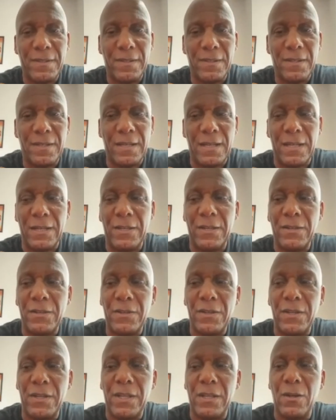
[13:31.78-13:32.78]

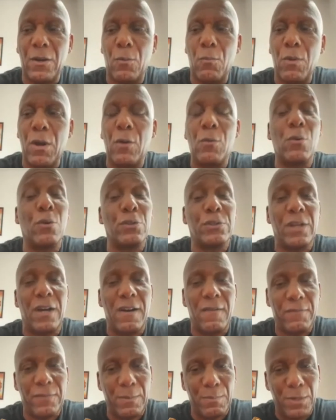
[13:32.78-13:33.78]
And he got well looked
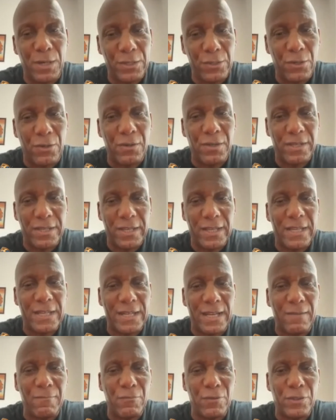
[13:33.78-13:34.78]
after by Don King in
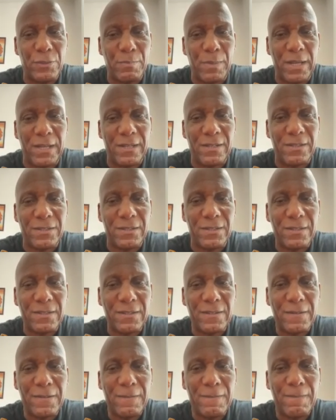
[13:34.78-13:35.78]
that respect.
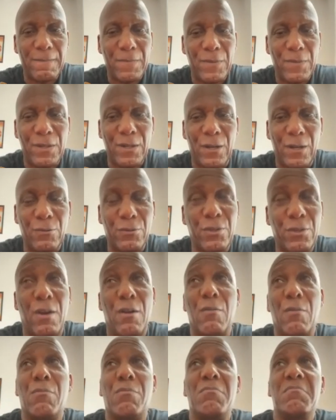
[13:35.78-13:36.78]
You know,
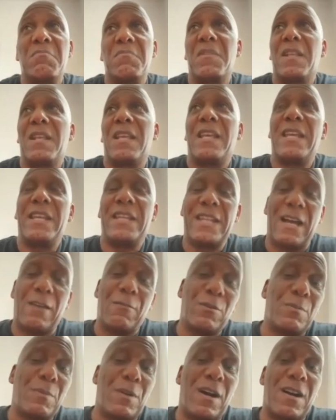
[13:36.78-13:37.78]
so in that
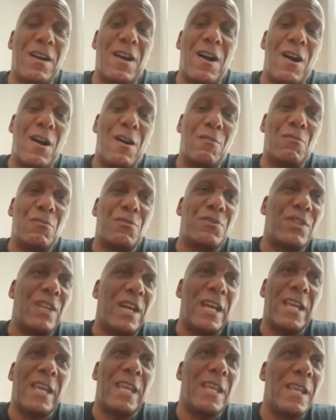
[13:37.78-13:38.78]
respect, I can't
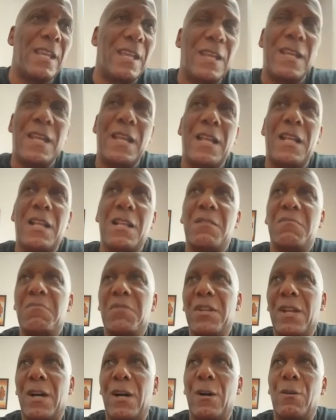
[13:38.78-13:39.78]
say,
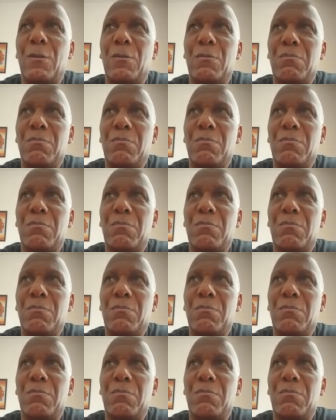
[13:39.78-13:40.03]
you know,